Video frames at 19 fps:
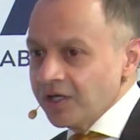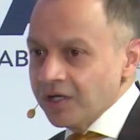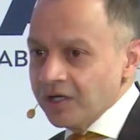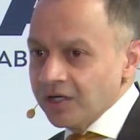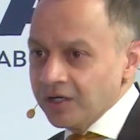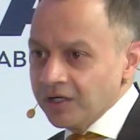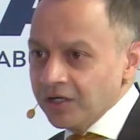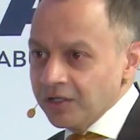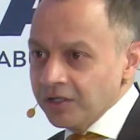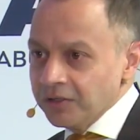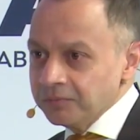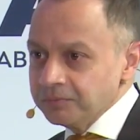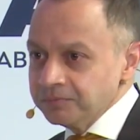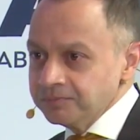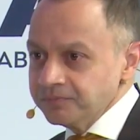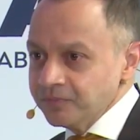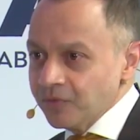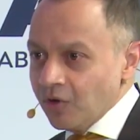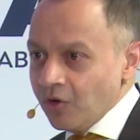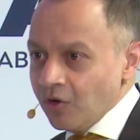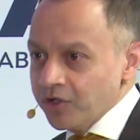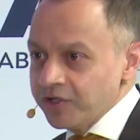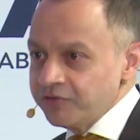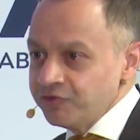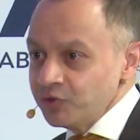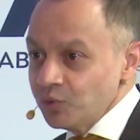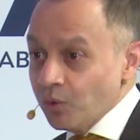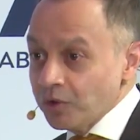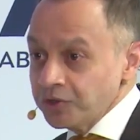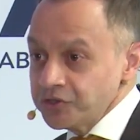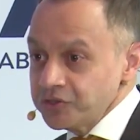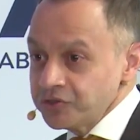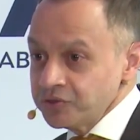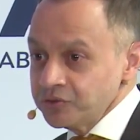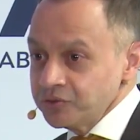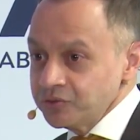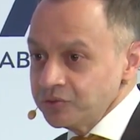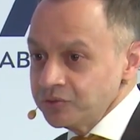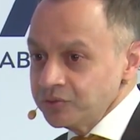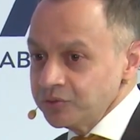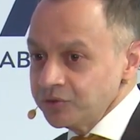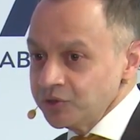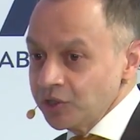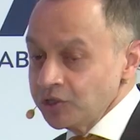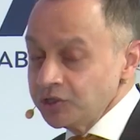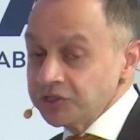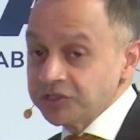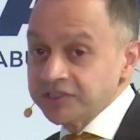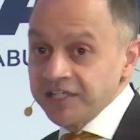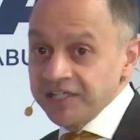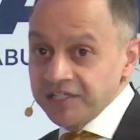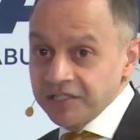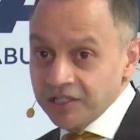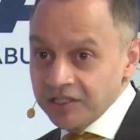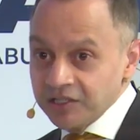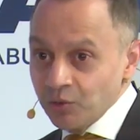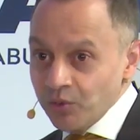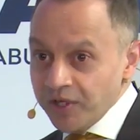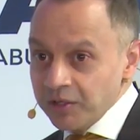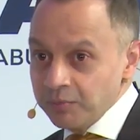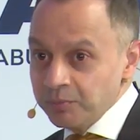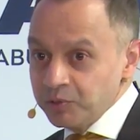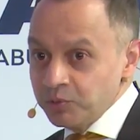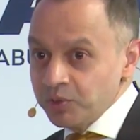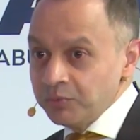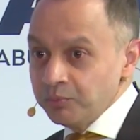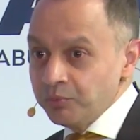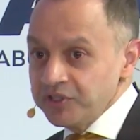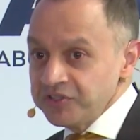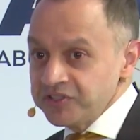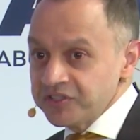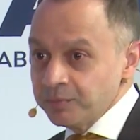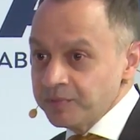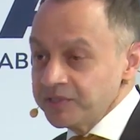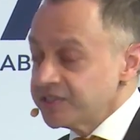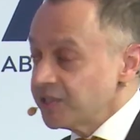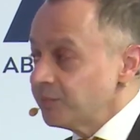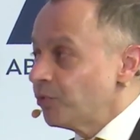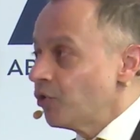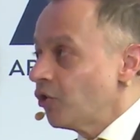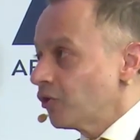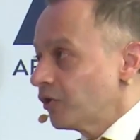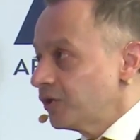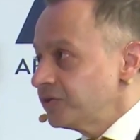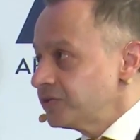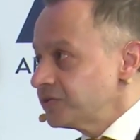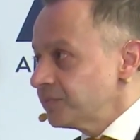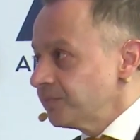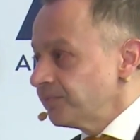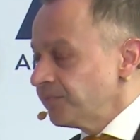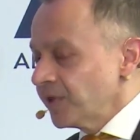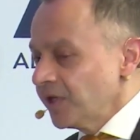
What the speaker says: Or if you want to say it another way, between principles and progress.